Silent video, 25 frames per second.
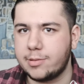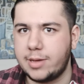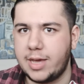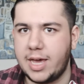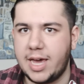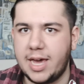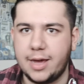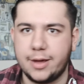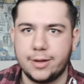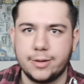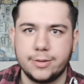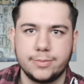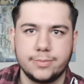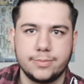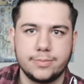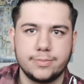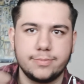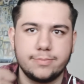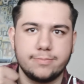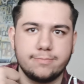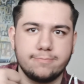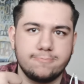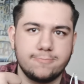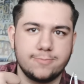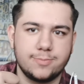Yeah.
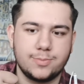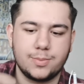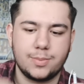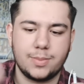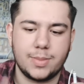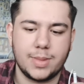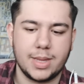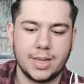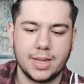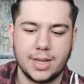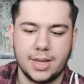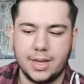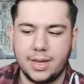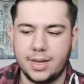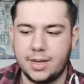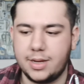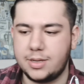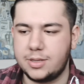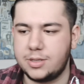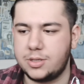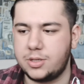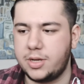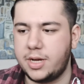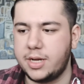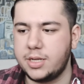
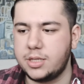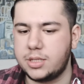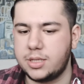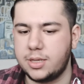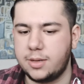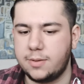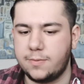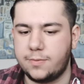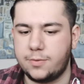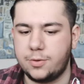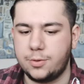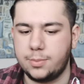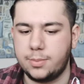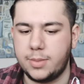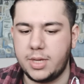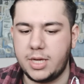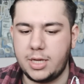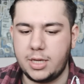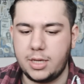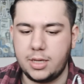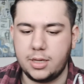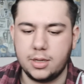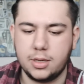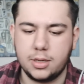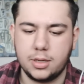So that's it from
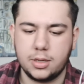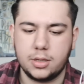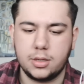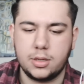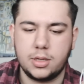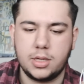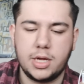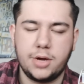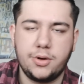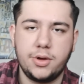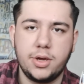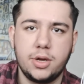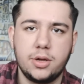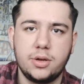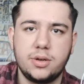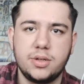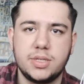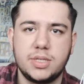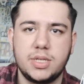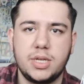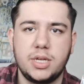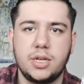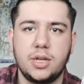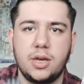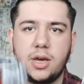me. Now you're gonna
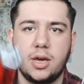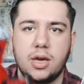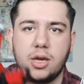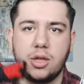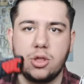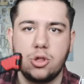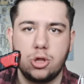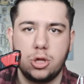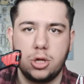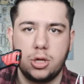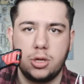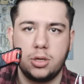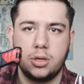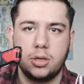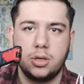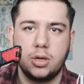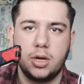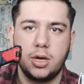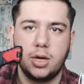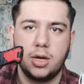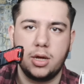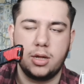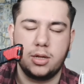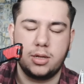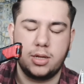see the henshin
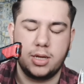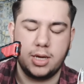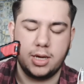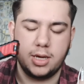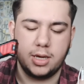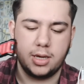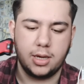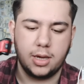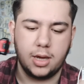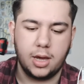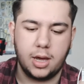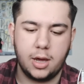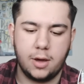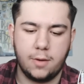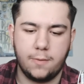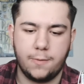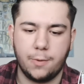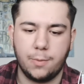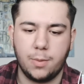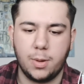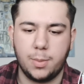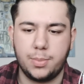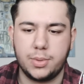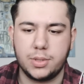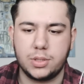thing
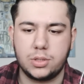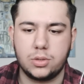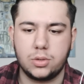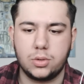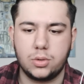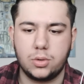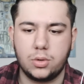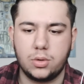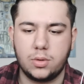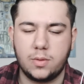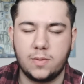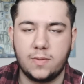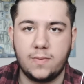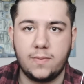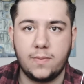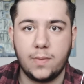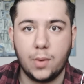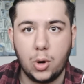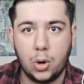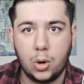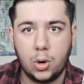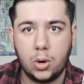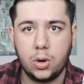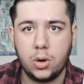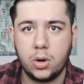from episode
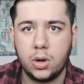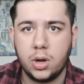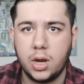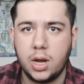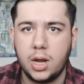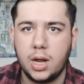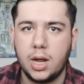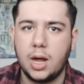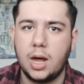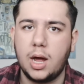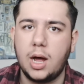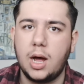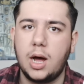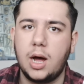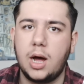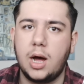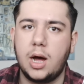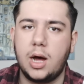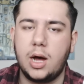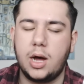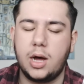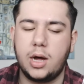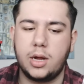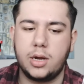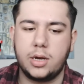4,
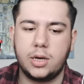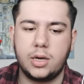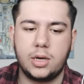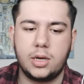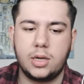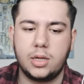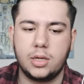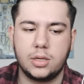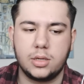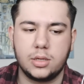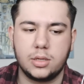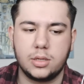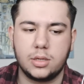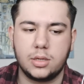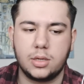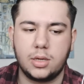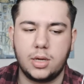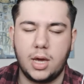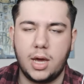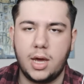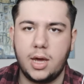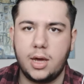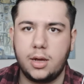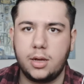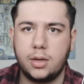and
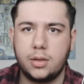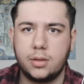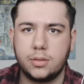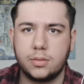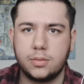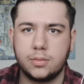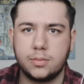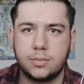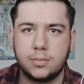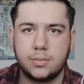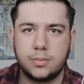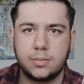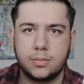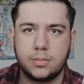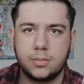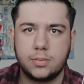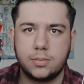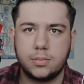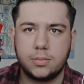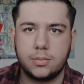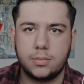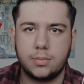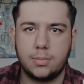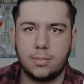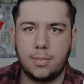yeah.
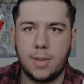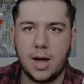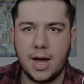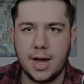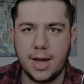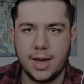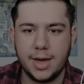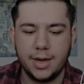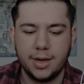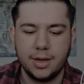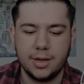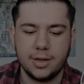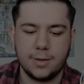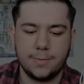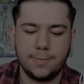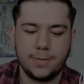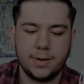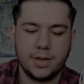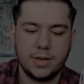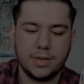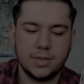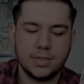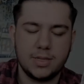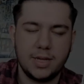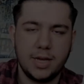Bye. Have a
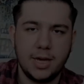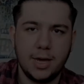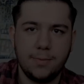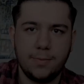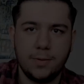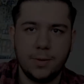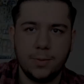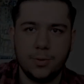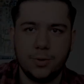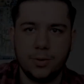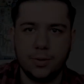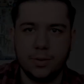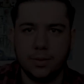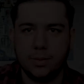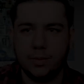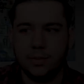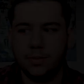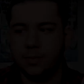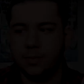nice day, everyone.